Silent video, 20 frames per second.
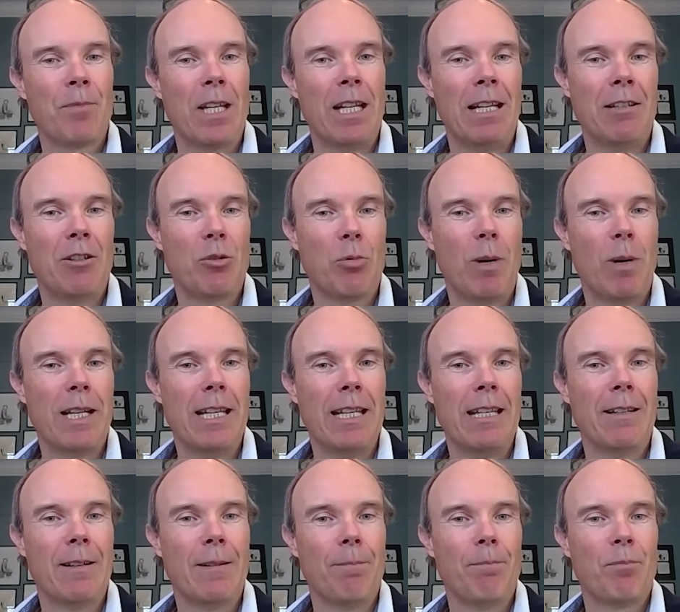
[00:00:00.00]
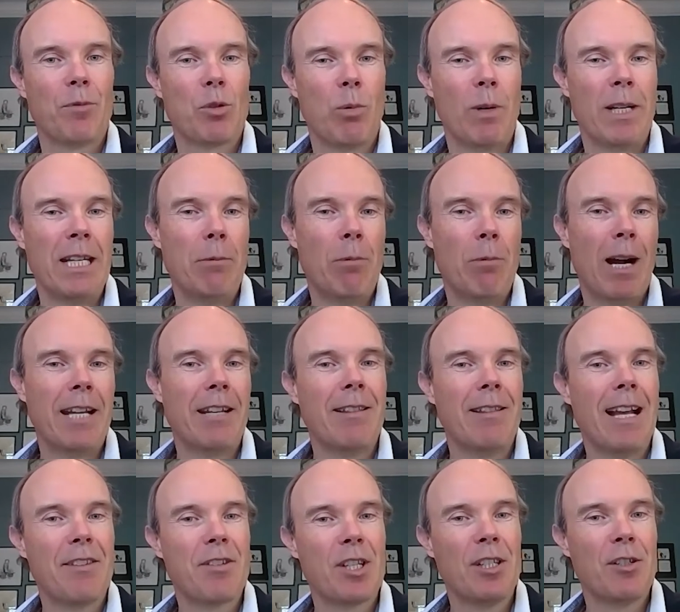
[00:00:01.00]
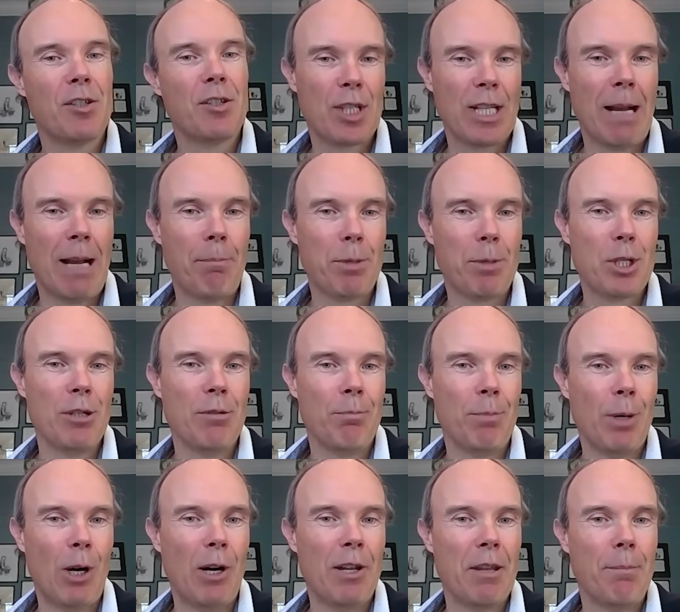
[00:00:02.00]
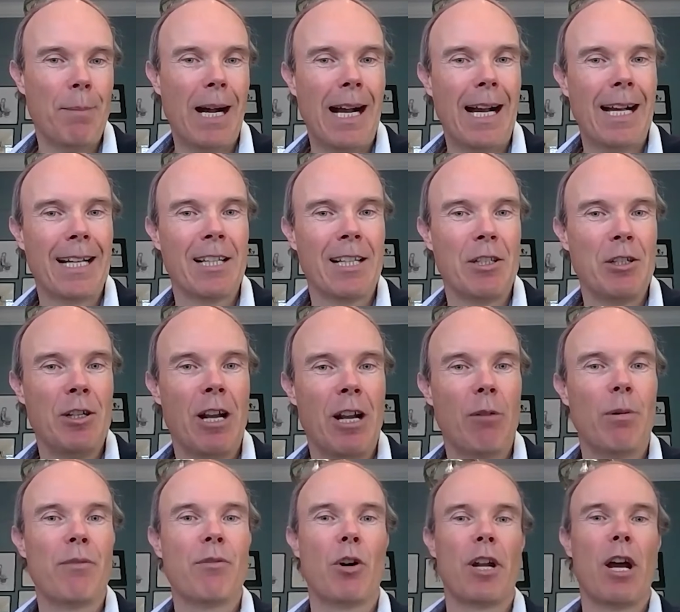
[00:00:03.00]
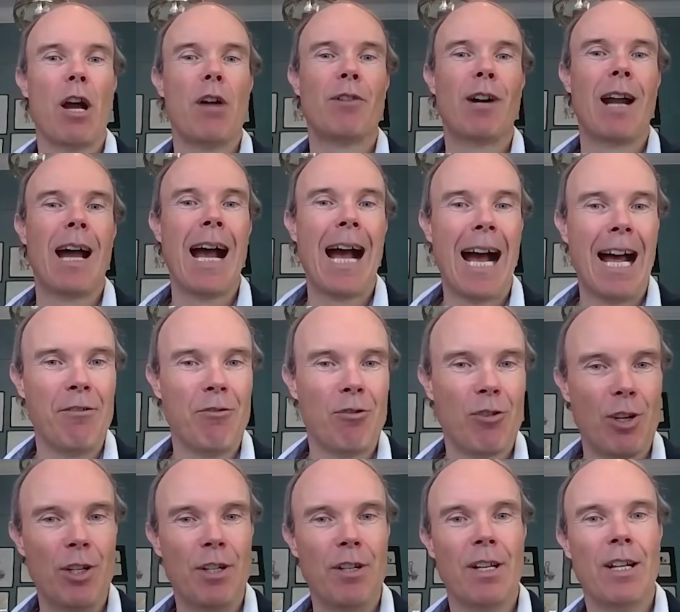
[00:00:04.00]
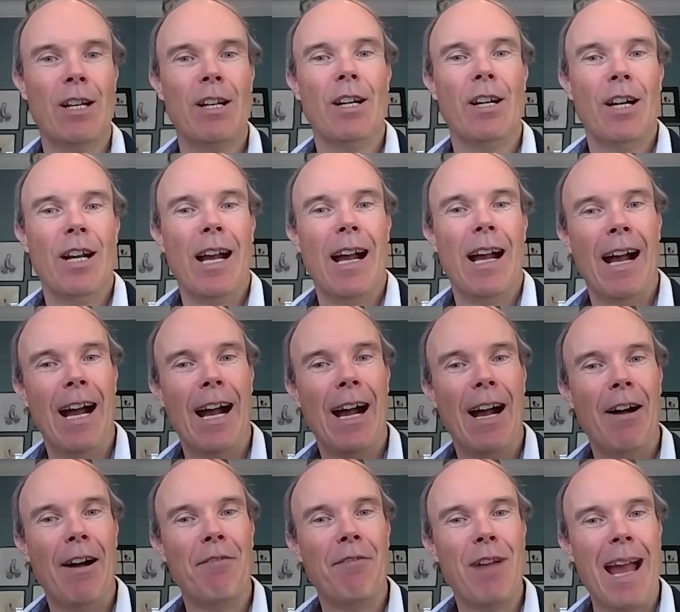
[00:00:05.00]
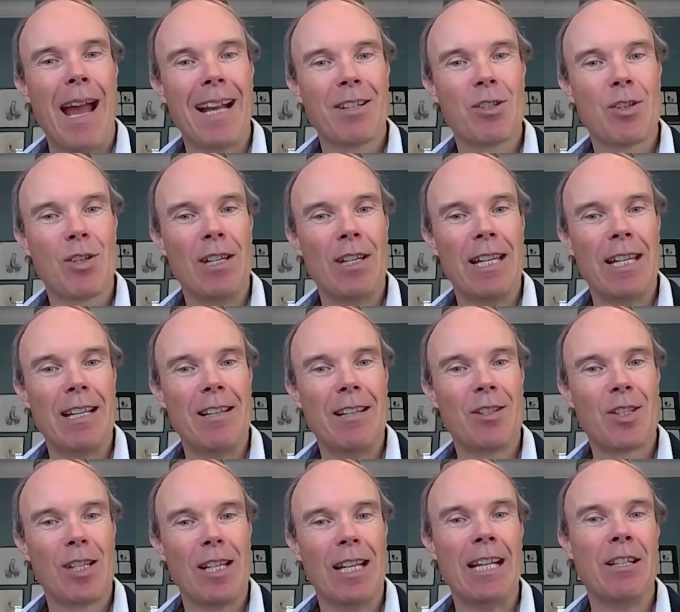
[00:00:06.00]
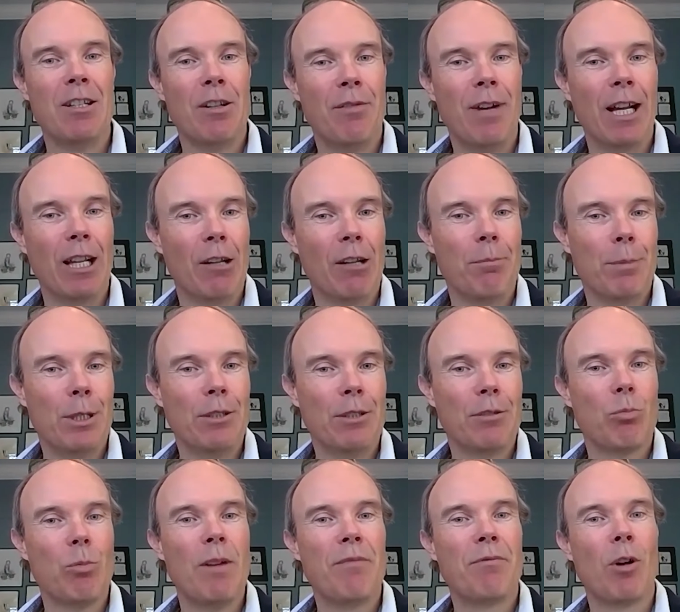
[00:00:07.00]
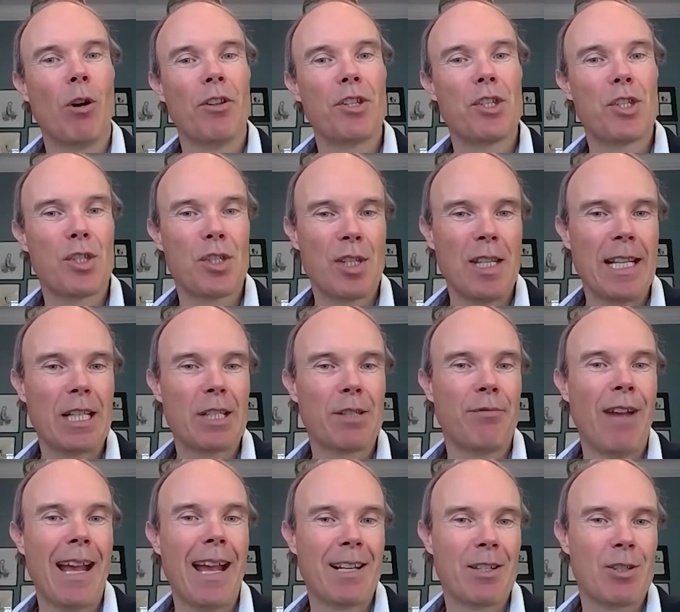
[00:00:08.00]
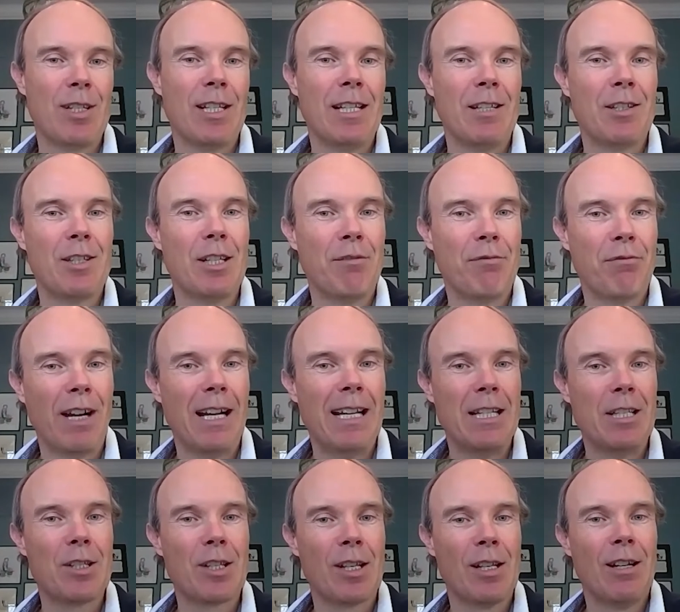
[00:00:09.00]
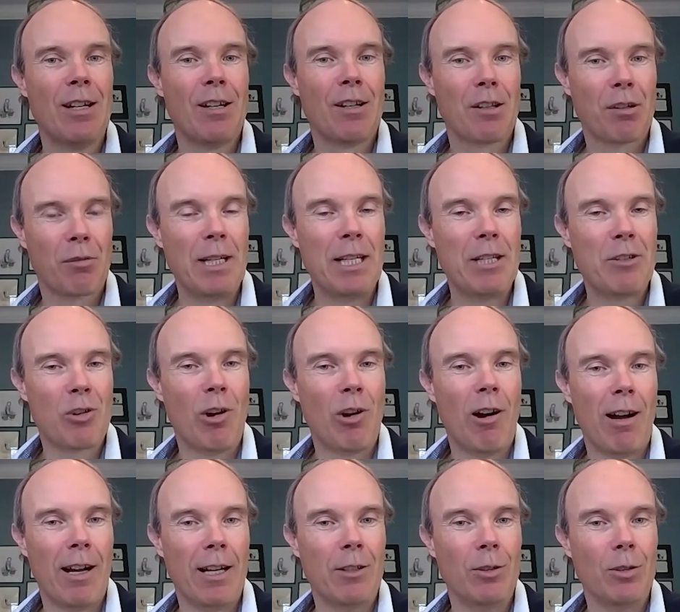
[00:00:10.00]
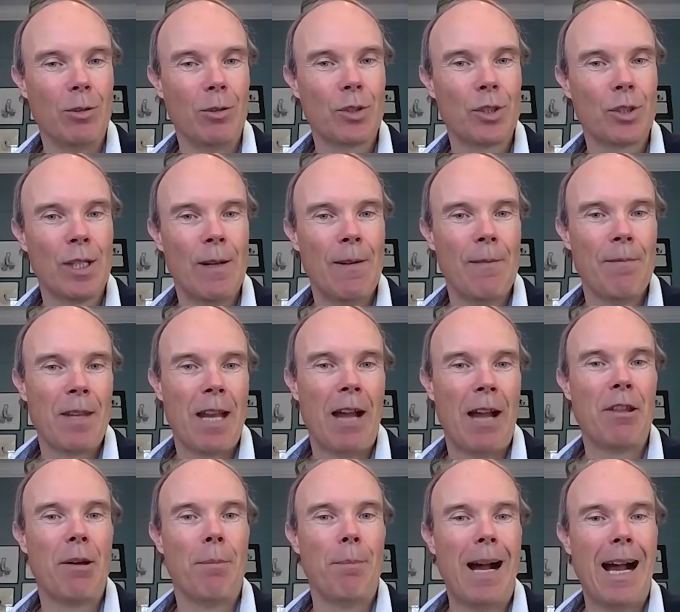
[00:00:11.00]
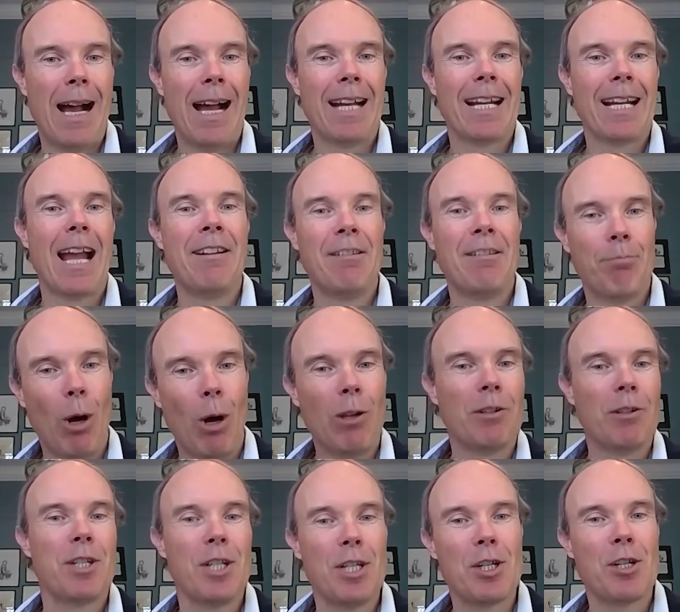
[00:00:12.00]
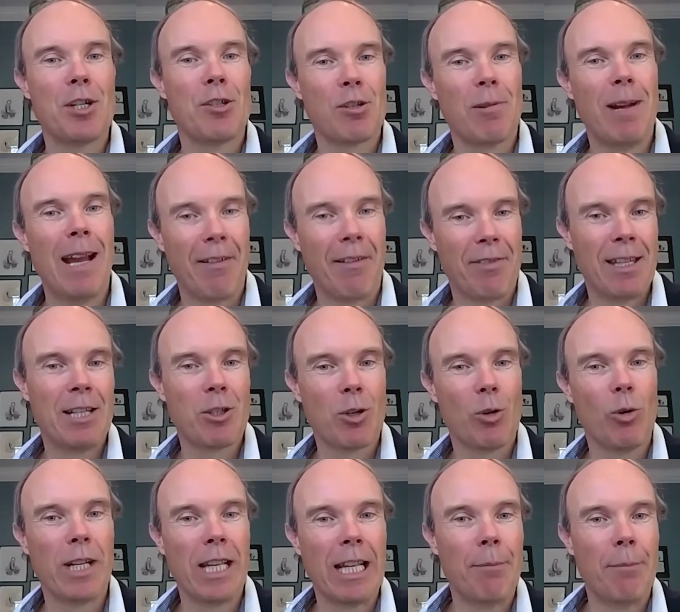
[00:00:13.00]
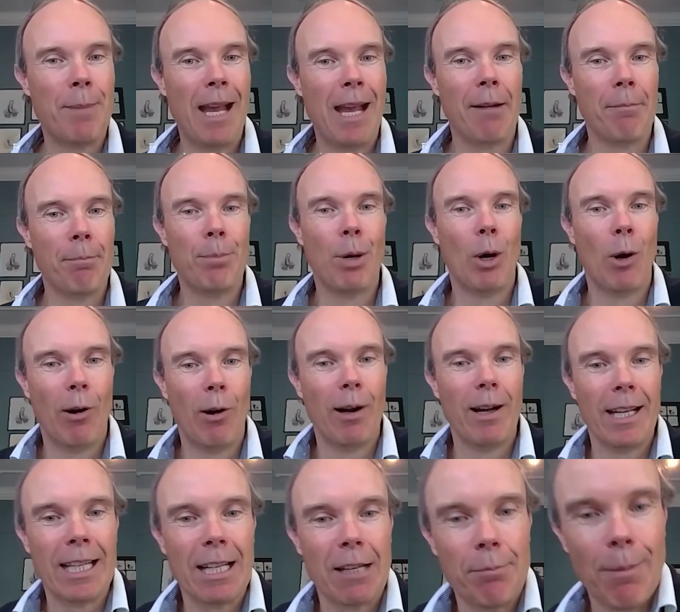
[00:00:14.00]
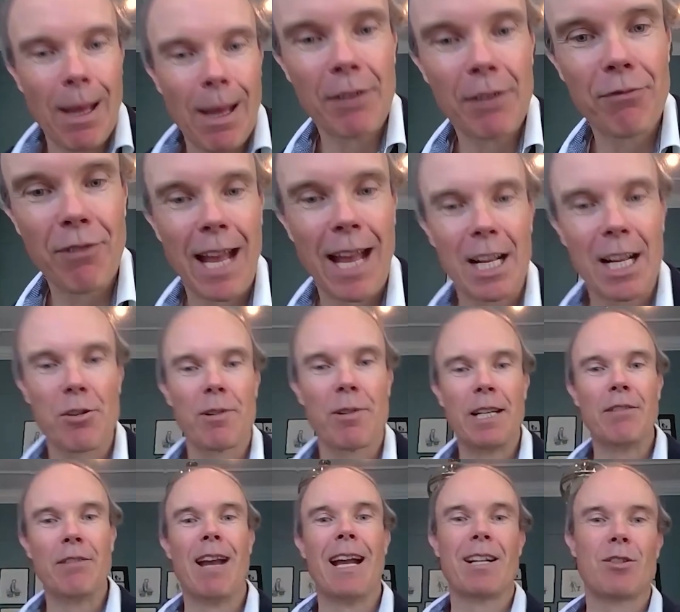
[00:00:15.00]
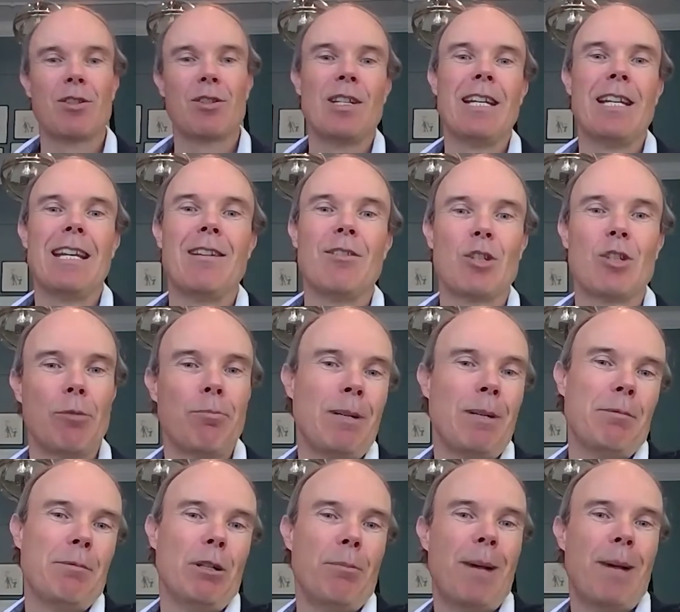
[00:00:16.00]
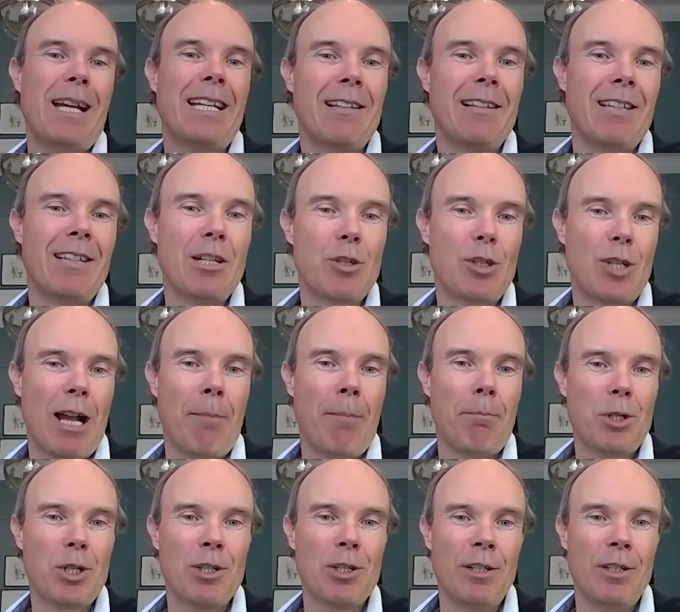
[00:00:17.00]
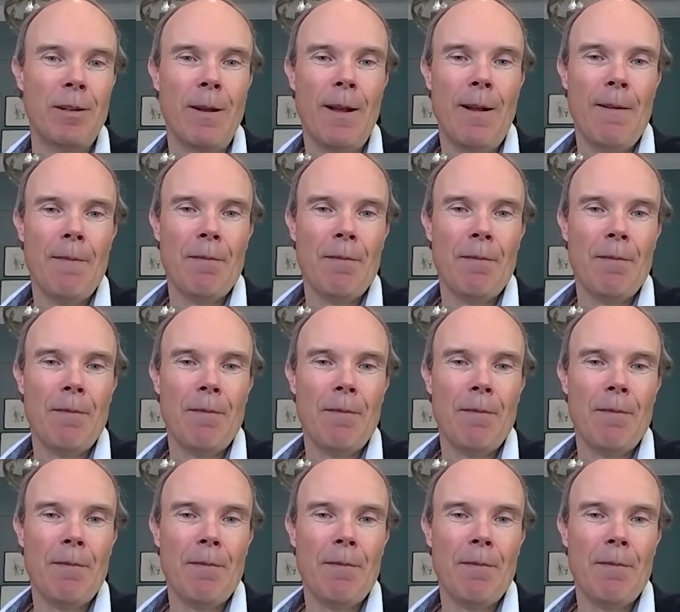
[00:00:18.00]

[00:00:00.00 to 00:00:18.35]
in 2021. And that's an assumption by the market. You know, we've got over 100 vaccines in development. We've got 6 vaccines in phase 3 trials, and and politicians are out there talking about buying and manufacturing vaccines. So people are making the assumption.